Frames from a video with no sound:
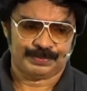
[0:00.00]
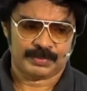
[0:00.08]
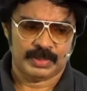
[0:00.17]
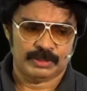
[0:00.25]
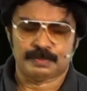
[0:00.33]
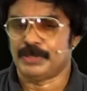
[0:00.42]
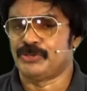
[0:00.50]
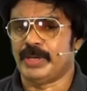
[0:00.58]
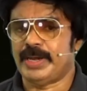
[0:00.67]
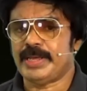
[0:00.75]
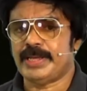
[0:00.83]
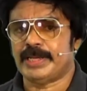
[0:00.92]

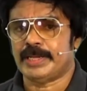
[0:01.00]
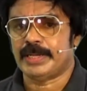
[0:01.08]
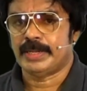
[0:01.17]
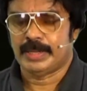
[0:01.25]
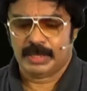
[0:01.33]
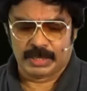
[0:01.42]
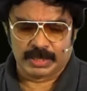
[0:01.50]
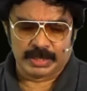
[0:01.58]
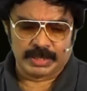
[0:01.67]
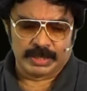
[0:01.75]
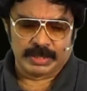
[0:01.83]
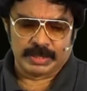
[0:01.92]
Especially
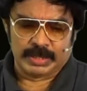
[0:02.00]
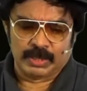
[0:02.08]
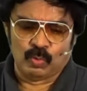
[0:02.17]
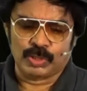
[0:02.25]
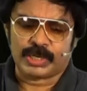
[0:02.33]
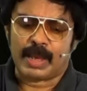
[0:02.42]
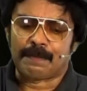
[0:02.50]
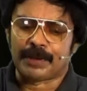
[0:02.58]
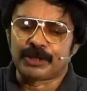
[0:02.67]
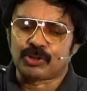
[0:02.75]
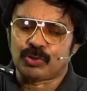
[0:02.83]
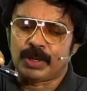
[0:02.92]
what happens
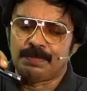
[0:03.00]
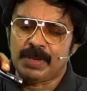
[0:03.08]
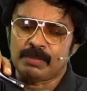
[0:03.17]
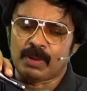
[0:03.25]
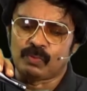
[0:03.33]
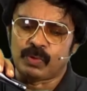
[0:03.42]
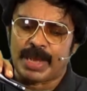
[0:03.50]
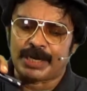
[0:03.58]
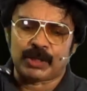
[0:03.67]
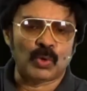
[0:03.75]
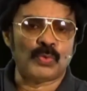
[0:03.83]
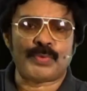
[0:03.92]
to a beam of light
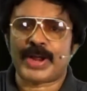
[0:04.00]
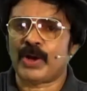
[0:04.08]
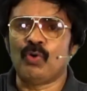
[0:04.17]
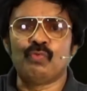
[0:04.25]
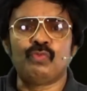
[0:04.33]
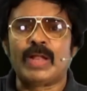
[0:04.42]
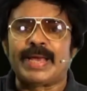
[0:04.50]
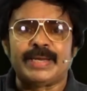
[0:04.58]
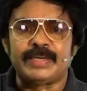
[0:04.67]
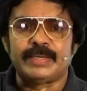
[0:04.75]
or ray of light